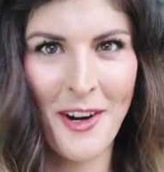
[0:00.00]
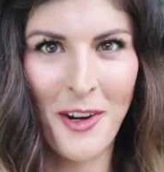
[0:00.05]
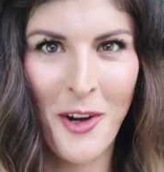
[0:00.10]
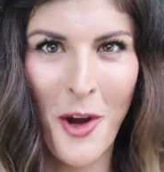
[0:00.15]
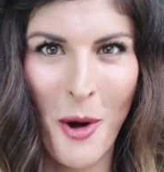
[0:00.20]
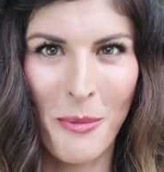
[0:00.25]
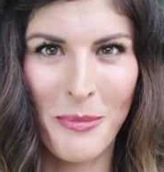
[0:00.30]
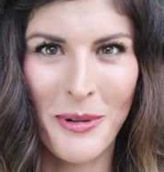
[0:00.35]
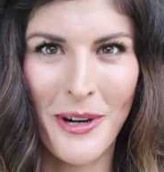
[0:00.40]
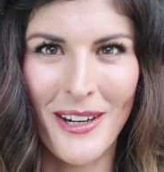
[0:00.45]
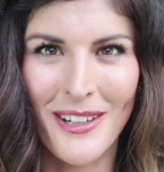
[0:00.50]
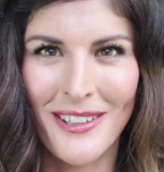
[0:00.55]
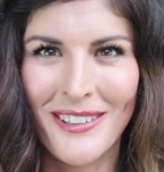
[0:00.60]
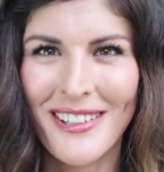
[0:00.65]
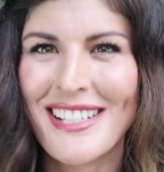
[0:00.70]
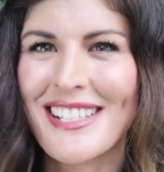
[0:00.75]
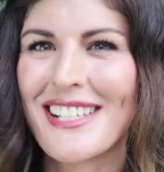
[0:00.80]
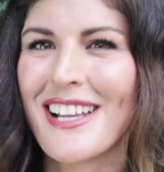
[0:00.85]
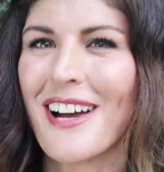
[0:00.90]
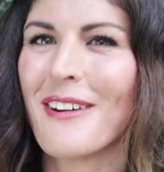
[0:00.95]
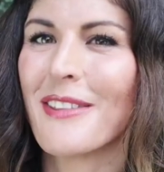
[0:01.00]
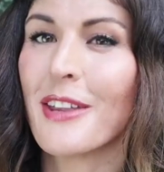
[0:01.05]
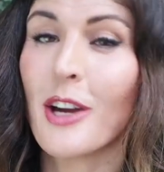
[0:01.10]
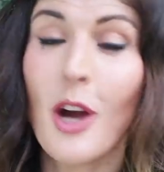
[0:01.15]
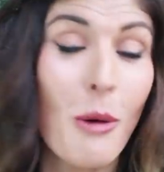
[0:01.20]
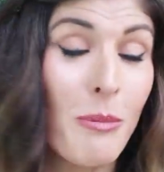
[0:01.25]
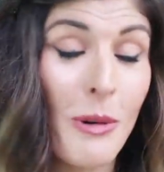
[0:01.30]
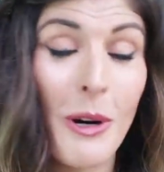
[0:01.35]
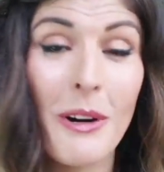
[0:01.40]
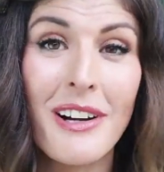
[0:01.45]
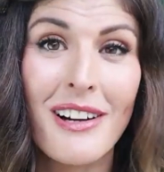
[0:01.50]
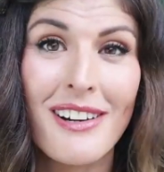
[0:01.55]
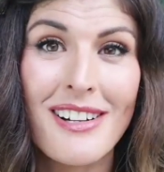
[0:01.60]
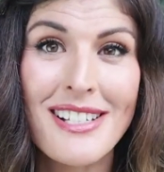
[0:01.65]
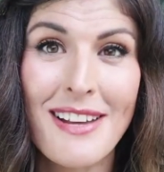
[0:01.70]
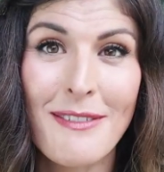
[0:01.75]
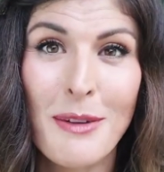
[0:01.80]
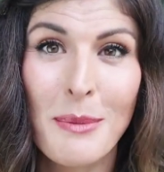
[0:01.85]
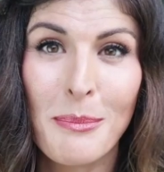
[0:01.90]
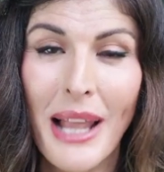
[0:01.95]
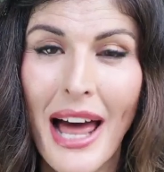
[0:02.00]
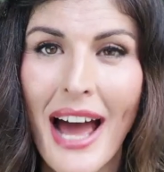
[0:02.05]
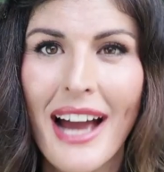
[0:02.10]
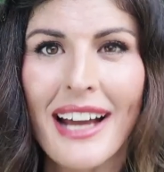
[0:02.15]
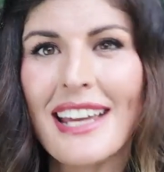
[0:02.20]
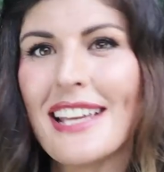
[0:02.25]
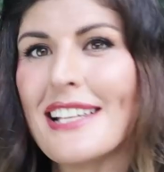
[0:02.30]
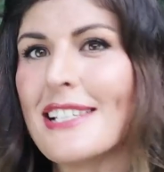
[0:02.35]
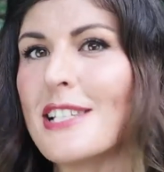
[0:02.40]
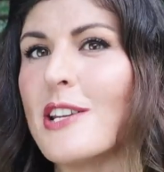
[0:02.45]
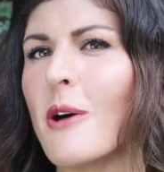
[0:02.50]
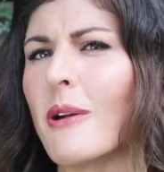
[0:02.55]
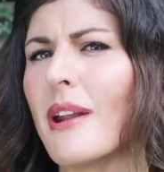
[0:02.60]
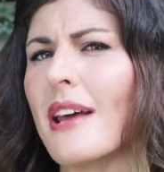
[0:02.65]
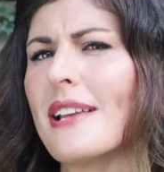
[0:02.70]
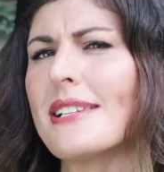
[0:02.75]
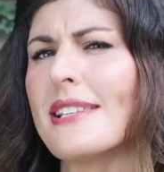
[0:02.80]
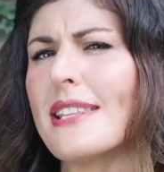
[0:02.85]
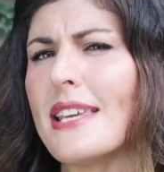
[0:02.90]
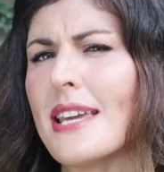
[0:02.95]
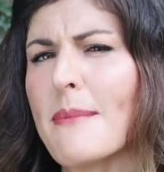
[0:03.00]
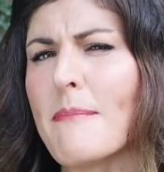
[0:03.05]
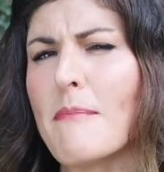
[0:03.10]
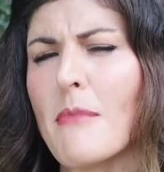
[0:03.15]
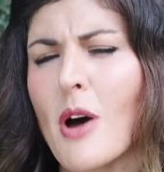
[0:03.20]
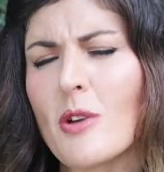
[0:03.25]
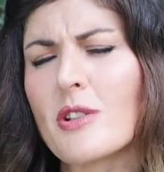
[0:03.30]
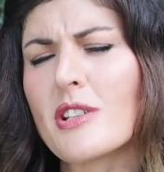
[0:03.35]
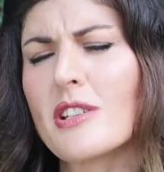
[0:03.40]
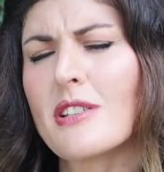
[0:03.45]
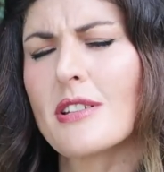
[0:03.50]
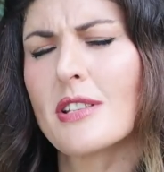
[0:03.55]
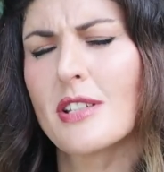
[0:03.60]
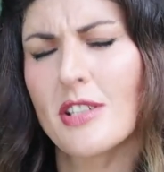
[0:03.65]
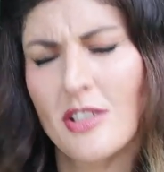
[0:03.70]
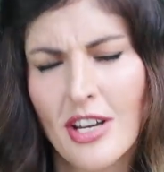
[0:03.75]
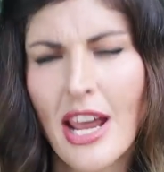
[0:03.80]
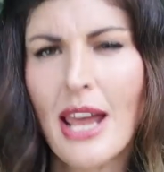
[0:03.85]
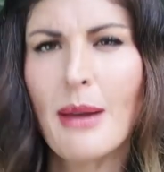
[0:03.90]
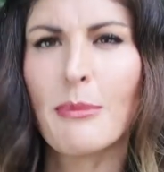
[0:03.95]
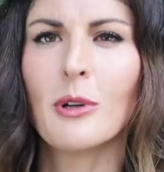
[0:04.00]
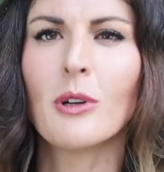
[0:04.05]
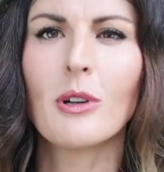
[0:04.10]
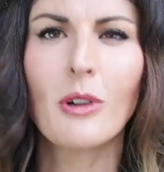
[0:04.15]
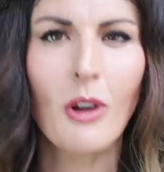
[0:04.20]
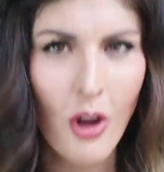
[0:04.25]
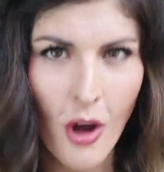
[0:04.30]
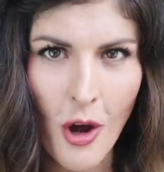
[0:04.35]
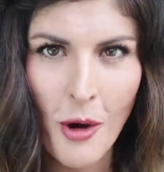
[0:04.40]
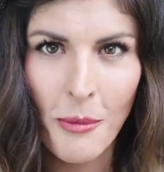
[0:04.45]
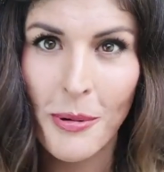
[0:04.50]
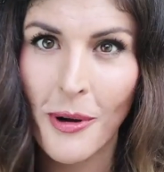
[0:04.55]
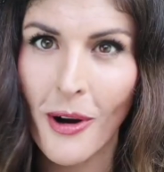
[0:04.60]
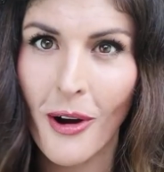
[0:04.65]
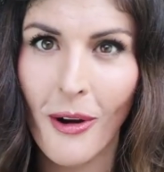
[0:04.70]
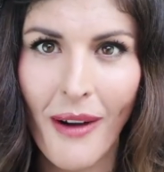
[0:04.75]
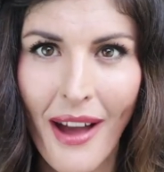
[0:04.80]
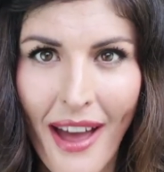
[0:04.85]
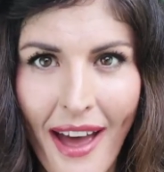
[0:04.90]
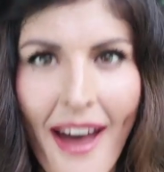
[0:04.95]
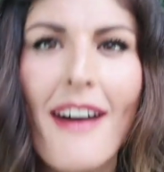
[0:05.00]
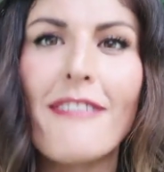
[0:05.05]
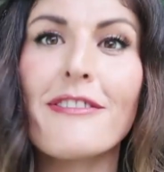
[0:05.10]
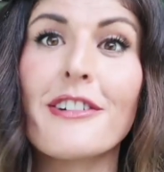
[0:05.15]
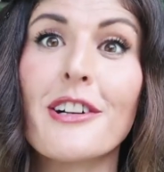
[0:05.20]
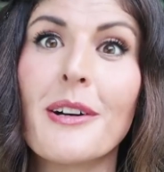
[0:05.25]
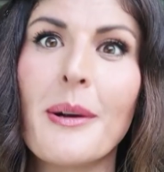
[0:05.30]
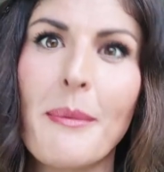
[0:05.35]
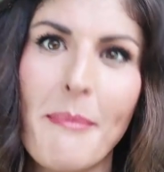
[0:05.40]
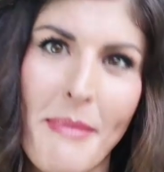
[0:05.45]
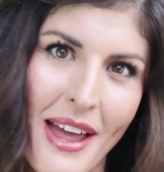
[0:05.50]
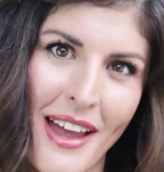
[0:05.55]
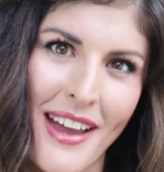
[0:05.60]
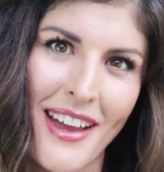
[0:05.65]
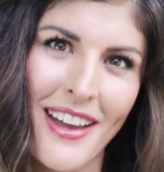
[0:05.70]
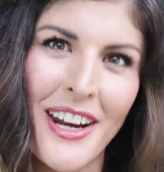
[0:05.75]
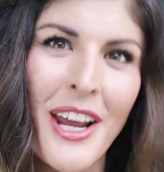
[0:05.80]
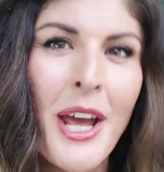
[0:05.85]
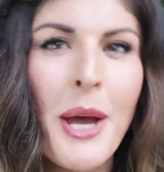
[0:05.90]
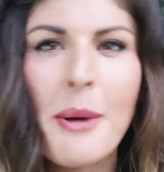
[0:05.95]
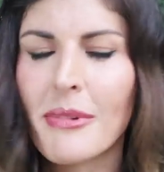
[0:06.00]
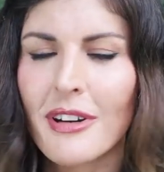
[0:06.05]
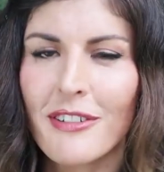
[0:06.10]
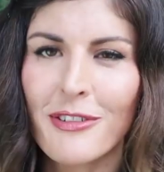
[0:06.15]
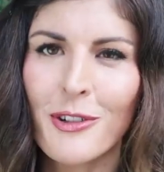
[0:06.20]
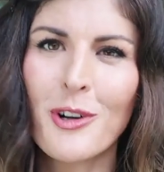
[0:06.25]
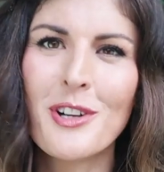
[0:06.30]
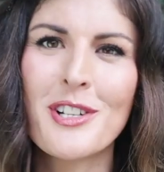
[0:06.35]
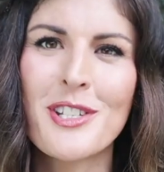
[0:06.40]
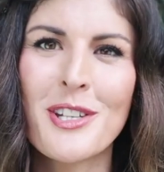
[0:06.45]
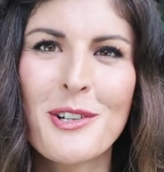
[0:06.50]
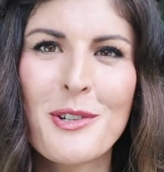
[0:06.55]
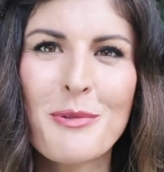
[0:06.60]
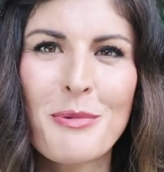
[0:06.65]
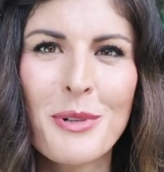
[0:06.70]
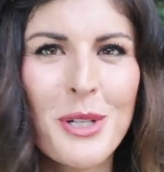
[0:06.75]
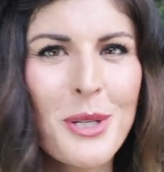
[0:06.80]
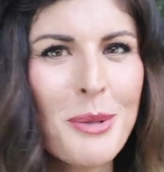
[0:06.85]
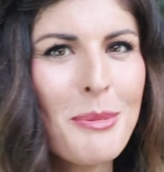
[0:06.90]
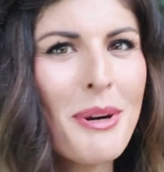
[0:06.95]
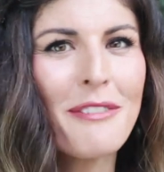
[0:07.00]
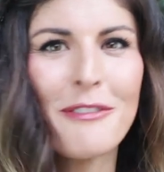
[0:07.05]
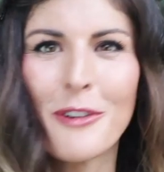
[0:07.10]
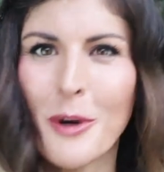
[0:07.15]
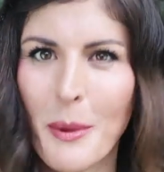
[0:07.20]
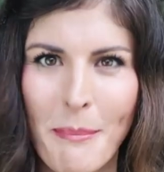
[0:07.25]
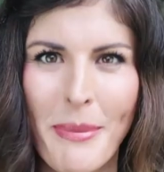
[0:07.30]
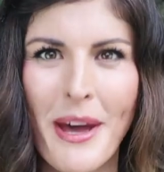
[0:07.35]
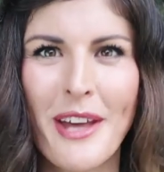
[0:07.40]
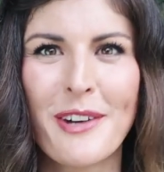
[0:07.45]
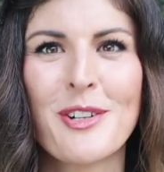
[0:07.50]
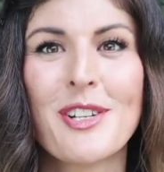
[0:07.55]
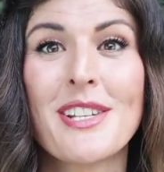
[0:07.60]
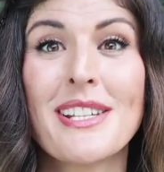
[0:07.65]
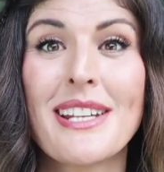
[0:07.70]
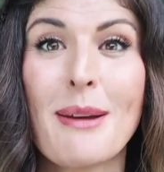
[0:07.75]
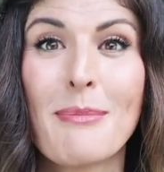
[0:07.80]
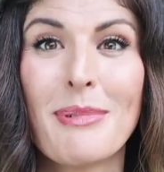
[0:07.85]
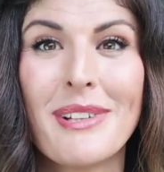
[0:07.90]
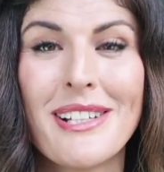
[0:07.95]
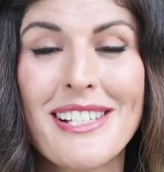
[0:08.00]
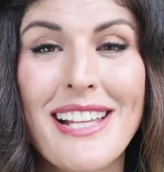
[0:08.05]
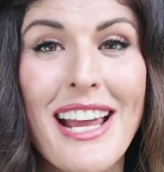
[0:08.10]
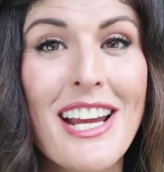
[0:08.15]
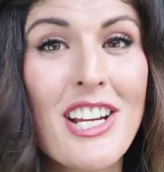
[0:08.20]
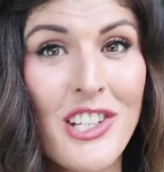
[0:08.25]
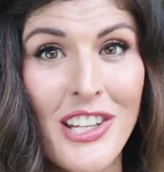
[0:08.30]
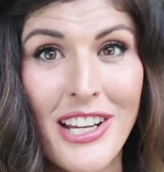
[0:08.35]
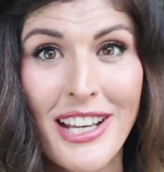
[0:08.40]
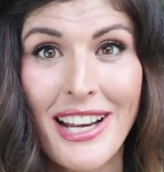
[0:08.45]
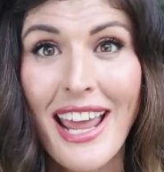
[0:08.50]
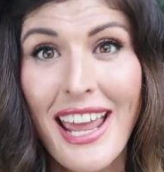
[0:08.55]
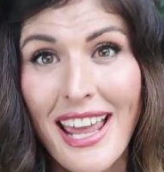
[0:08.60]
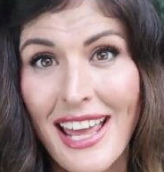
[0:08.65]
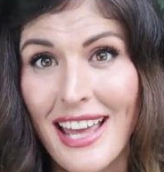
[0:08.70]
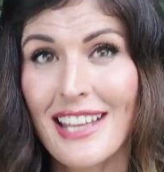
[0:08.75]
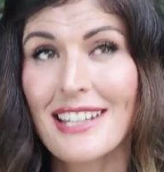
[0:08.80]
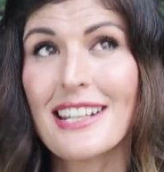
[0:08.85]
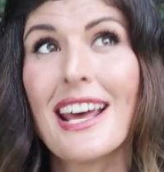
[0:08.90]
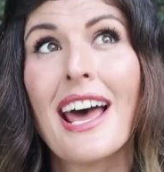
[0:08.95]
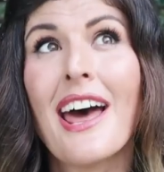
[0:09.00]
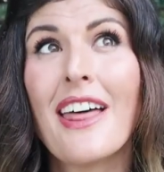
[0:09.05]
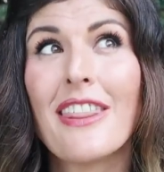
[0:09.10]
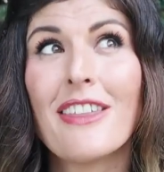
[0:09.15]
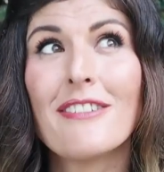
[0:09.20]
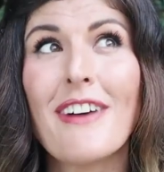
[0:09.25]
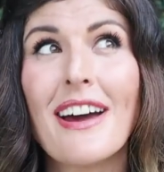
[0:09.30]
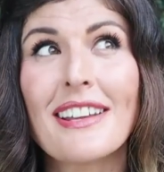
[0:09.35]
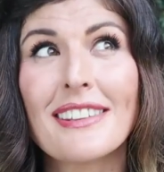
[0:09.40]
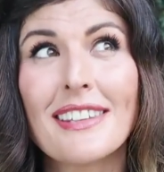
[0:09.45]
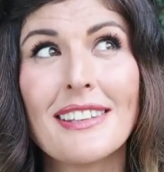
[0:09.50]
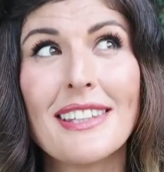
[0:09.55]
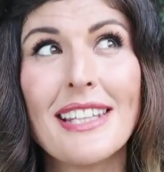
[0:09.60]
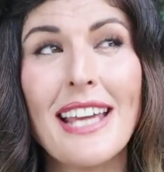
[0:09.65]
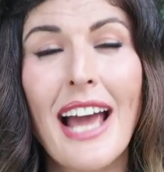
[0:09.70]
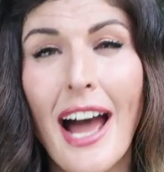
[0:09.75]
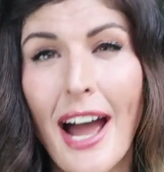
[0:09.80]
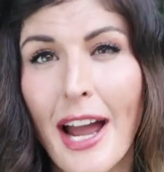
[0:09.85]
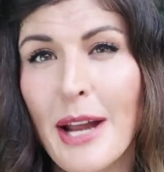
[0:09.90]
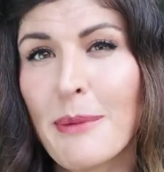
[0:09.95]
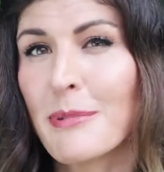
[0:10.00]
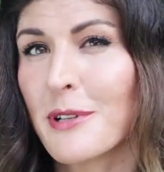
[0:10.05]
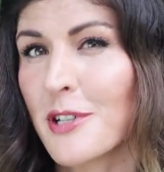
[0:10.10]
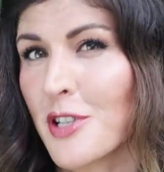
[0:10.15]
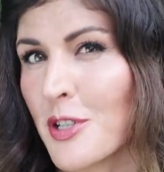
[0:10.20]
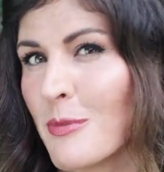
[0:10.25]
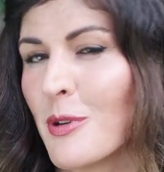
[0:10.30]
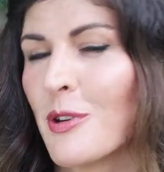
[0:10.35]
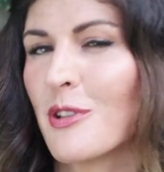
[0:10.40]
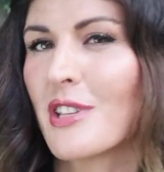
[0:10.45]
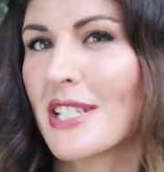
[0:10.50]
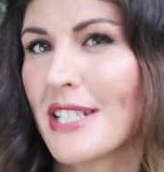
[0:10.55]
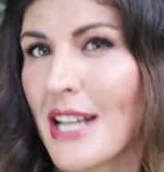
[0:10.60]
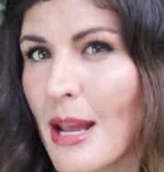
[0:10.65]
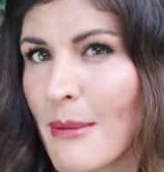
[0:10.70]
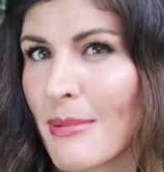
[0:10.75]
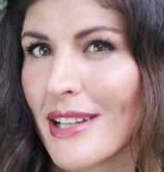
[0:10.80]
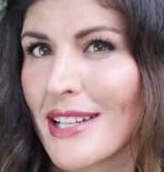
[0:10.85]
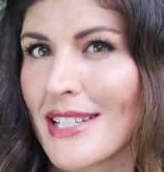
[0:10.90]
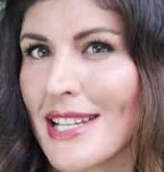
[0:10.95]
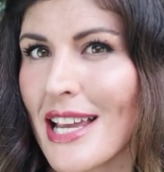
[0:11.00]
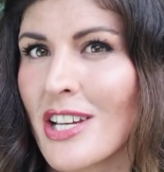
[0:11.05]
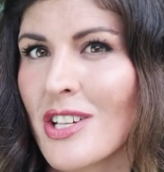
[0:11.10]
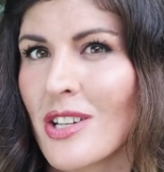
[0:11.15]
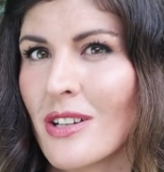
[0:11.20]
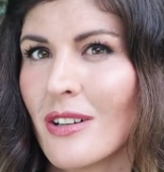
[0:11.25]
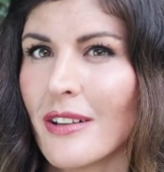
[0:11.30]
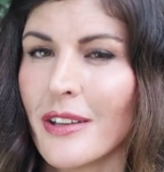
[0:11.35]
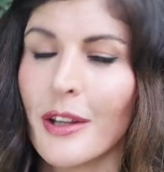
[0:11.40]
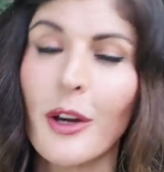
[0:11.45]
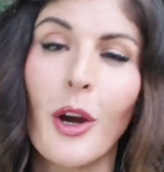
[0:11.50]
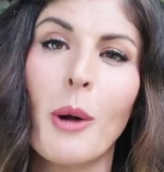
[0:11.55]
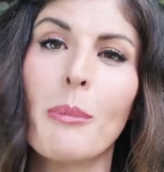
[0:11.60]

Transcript: talk GoPro. So the GoPro Hero seven Black is known as the most stable GoPro ever made. But of course there's room for better stabilization, and the fact that the hyper smooth stabilization on the